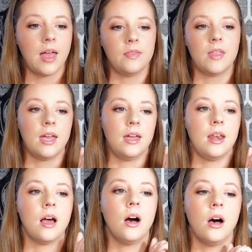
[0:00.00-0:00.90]
And
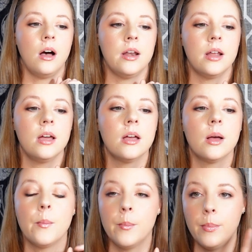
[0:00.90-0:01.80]
then on
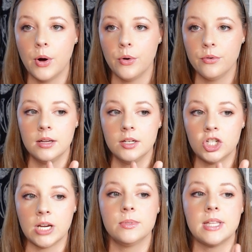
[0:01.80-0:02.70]
both
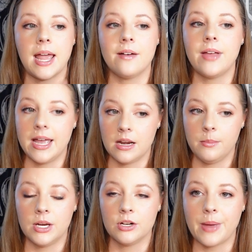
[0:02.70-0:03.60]
ships they have
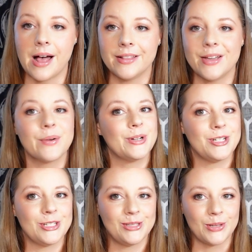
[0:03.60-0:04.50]
Animator's Palette, which
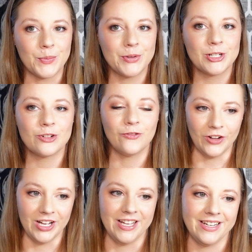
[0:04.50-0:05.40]
is so much
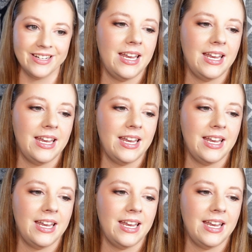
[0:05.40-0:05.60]
fun,